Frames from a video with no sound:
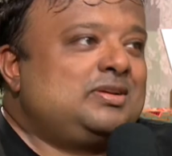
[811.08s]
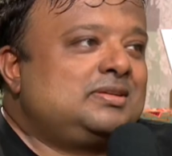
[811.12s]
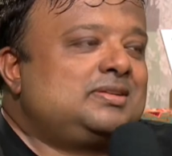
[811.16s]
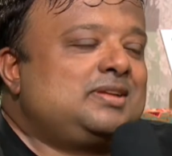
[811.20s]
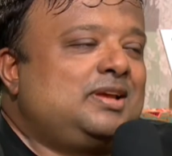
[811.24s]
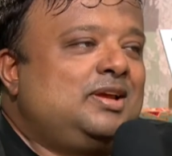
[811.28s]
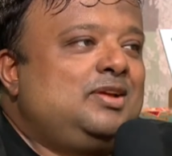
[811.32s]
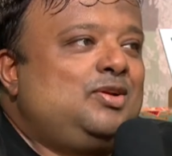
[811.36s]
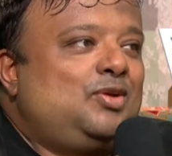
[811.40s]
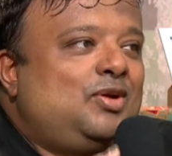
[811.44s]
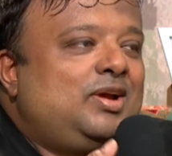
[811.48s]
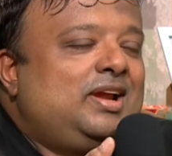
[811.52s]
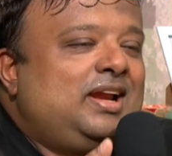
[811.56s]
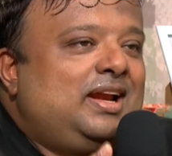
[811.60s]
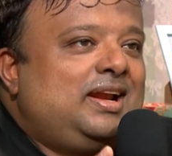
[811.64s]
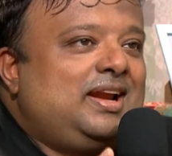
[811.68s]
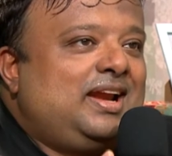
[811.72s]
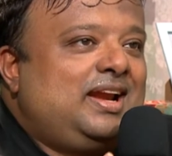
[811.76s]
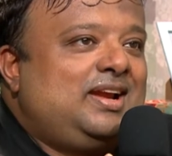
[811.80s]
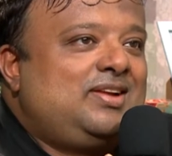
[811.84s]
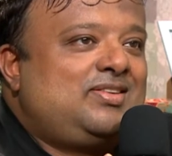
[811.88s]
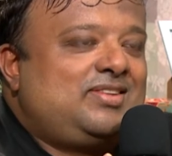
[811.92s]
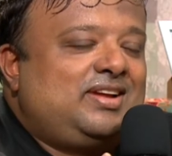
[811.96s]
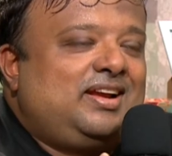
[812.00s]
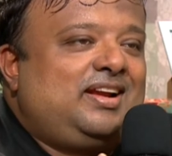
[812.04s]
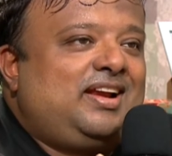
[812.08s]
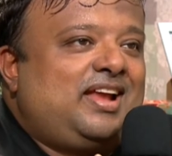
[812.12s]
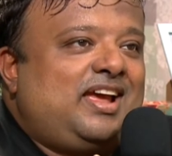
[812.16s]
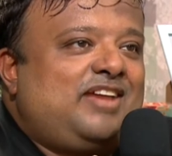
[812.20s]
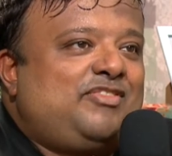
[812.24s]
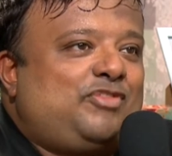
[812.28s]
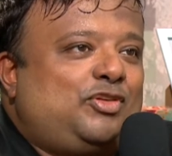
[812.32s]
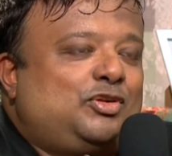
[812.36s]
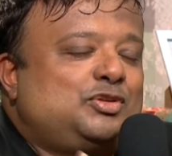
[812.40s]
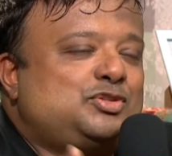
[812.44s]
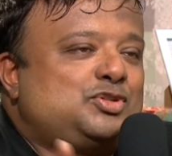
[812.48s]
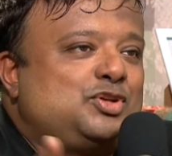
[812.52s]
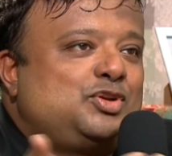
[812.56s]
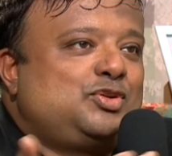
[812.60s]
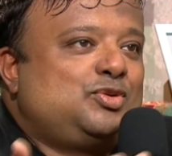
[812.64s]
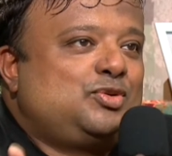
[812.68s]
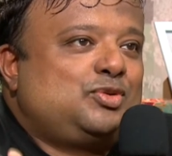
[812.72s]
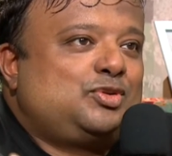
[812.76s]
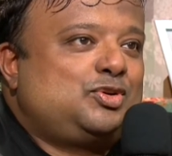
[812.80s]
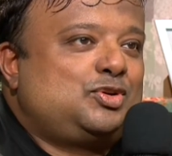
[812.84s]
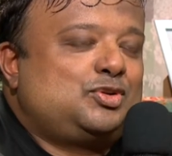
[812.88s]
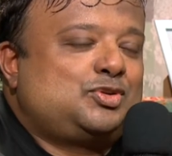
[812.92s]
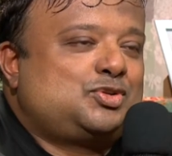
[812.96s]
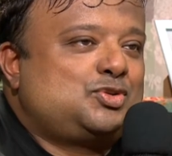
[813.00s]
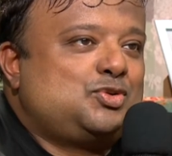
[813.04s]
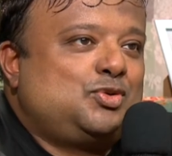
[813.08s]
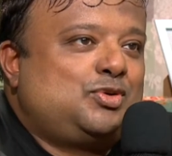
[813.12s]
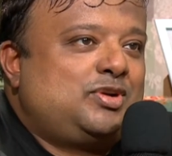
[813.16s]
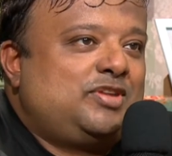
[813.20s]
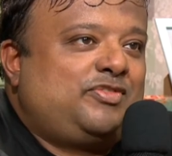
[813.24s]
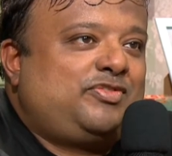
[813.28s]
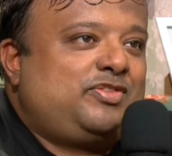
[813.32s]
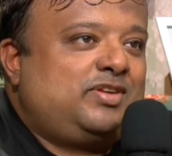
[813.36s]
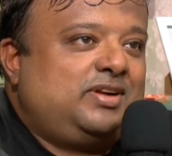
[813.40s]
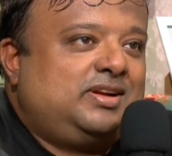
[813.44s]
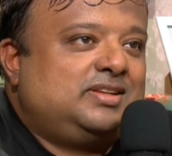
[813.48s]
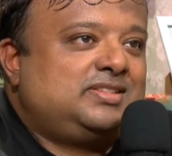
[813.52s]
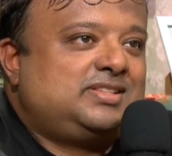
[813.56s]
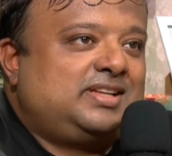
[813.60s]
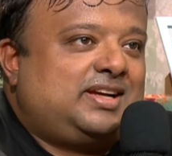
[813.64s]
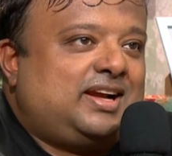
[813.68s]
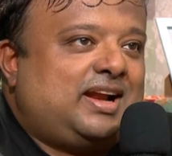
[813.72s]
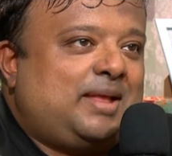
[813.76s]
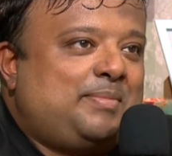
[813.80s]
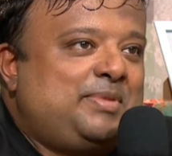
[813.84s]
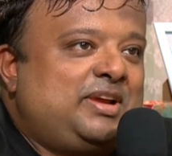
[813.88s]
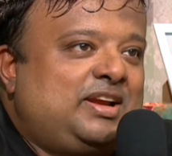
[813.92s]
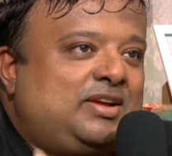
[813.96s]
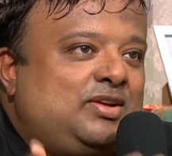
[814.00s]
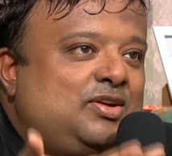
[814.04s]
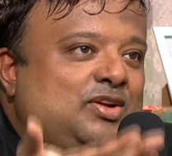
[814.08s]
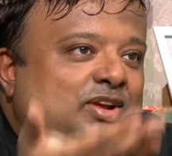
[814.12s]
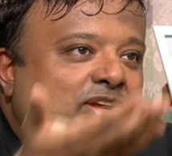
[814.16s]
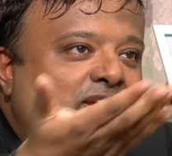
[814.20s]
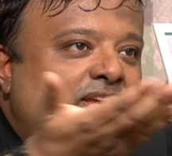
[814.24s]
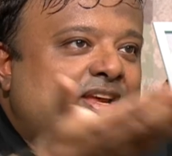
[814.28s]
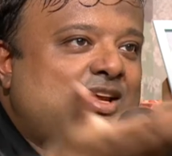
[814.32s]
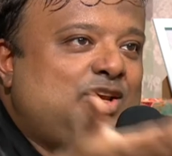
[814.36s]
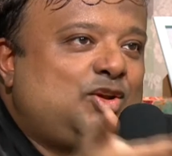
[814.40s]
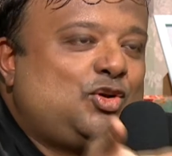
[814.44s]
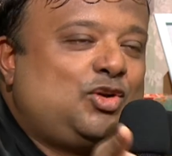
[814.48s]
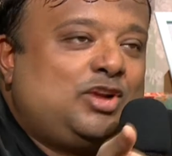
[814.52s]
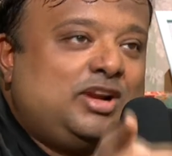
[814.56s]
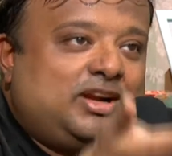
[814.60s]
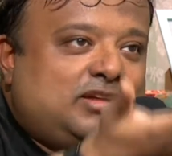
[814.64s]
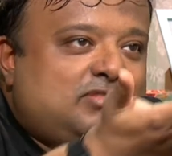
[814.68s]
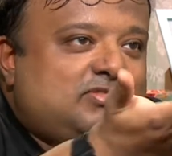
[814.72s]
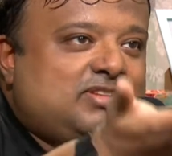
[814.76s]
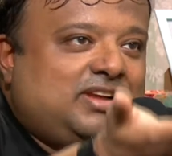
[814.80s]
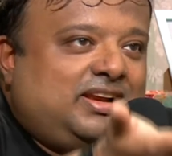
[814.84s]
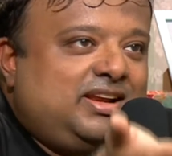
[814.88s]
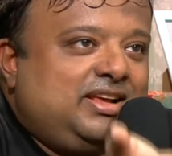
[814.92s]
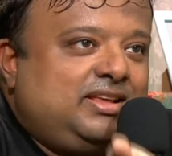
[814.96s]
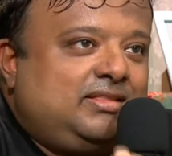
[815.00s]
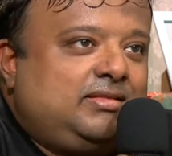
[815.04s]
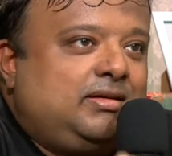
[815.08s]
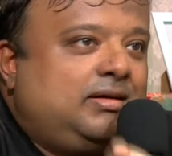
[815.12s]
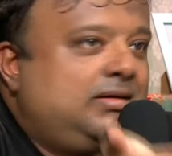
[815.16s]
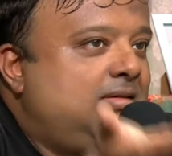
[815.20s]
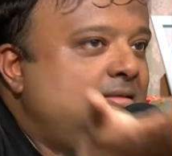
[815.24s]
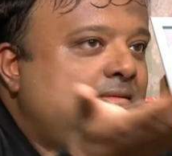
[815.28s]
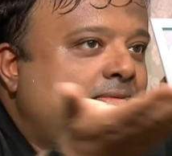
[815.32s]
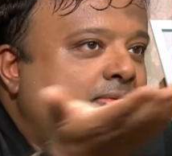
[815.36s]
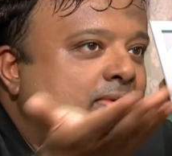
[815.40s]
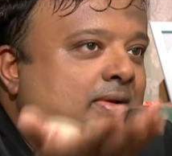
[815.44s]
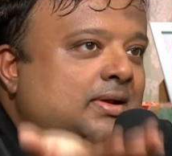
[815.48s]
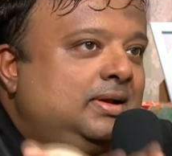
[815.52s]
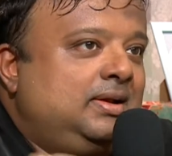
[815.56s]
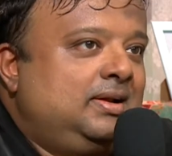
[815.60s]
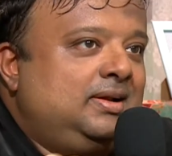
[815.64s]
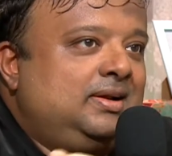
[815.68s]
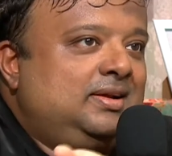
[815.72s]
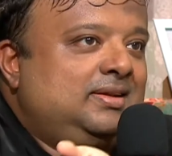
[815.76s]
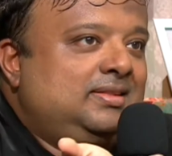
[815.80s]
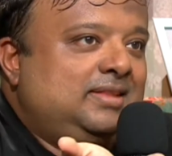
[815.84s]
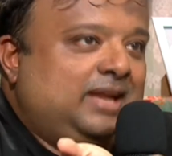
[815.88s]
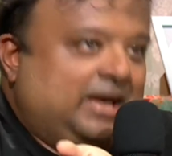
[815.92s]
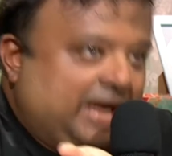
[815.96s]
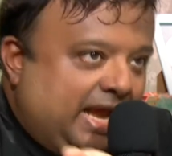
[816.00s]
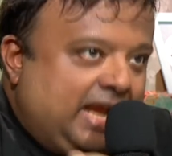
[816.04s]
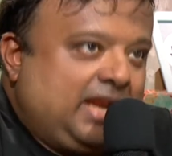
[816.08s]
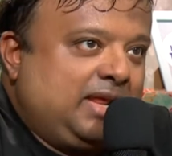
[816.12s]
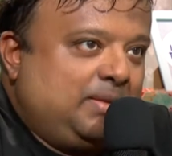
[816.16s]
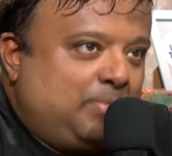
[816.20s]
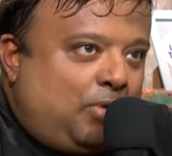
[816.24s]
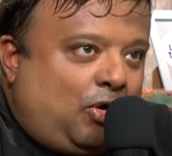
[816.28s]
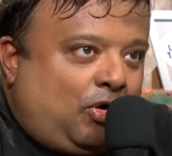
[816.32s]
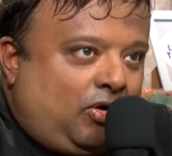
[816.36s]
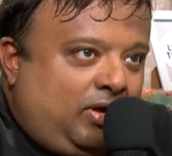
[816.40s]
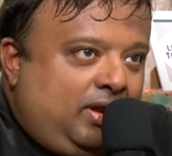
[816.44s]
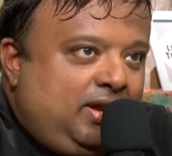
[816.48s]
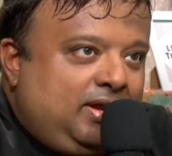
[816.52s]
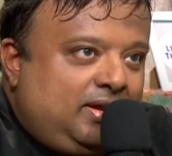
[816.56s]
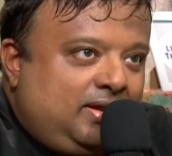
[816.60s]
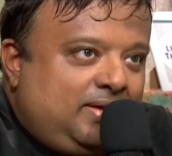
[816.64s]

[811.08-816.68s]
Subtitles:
you know, in real life also, you're so different, isn't it? I mean, you're literally the Delhi boy.